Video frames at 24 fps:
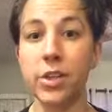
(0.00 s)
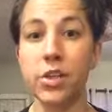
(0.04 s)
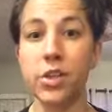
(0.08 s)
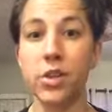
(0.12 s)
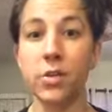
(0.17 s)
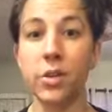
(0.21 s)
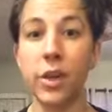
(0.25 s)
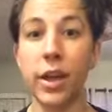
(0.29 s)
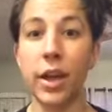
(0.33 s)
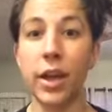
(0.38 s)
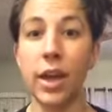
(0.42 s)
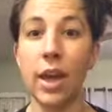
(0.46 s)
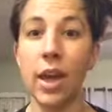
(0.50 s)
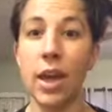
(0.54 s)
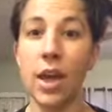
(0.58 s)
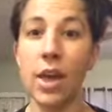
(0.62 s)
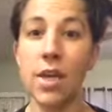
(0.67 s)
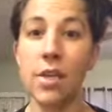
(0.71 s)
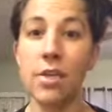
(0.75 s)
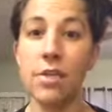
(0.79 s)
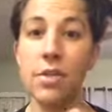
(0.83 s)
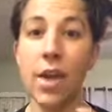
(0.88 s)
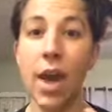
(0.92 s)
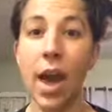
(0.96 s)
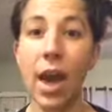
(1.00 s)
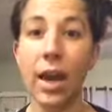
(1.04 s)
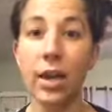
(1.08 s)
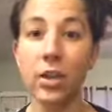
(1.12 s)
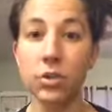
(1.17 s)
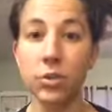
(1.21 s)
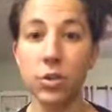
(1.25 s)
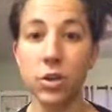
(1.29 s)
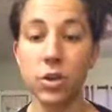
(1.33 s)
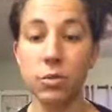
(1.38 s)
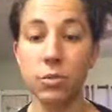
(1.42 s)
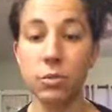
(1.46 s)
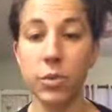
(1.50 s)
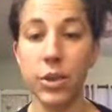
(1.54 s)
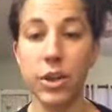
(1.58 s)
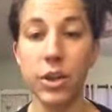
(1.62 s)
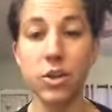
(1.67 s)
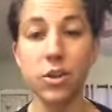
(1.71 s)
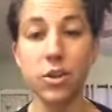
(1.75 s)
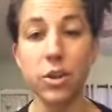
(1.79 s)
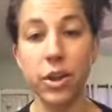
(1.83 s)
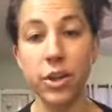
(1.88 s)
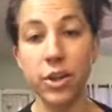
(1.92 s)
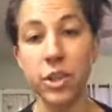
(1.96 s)
So, like, the actual
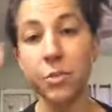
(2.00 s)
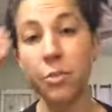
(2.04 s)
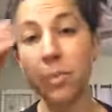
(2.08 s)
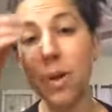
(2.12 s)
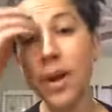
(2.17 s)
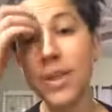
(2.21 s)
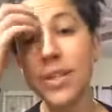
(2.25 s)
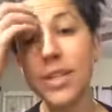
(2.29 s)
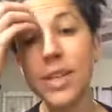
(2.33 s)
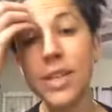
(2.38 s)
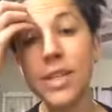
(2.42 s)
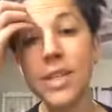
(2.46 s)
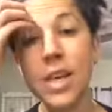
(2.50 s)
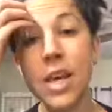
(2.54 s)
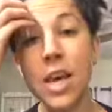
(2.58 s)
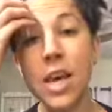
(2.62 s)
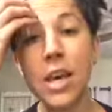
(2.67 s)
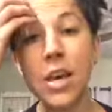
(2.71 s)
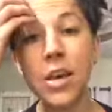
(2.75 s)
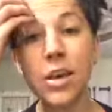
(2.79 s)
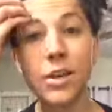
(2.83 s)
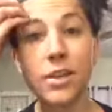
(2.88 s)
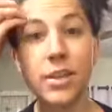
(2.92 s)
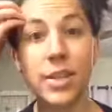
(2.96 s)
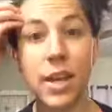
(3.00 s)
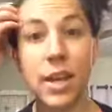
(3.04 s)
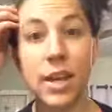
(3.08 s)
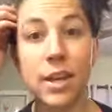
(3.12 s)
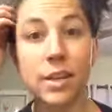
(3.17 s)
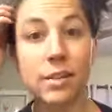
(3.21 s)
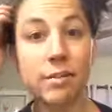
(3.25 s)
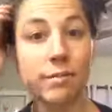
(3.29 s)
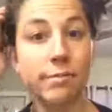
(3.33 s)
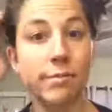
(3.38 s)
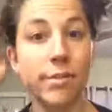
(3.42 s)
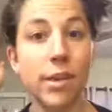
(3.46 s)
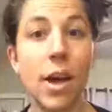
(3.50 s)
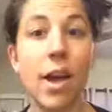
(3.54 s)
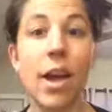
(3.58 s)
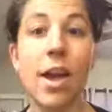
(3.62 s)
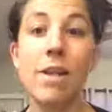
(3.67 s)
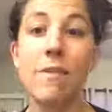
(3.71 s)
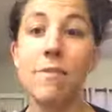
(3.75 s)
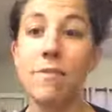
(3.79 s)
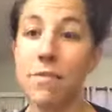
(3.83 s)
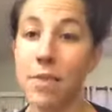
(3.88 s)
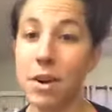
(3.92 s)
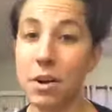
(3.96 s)
reintroduction process could take
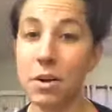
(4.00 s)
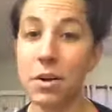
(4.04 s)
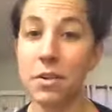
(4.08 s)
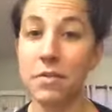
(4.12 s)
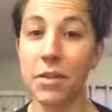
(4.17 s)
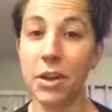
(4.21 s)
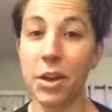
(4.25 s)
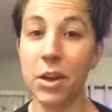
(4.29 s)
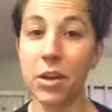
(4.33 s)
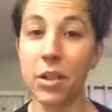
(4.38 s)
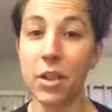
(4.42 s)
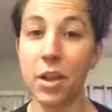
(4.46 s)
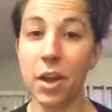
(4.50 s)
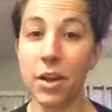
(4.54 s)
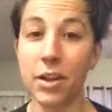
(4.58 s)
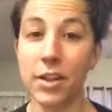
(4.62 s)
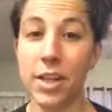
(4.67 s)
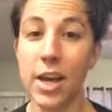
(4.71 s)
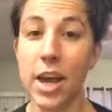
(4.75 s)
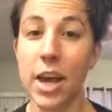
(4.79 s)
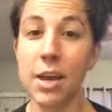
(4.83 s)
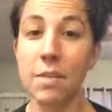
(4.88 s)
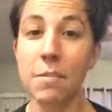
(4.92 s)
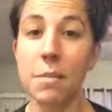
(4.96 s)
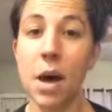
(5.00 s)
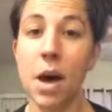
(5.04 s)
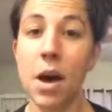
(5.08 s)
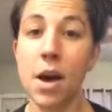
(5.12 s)
a very, very long time.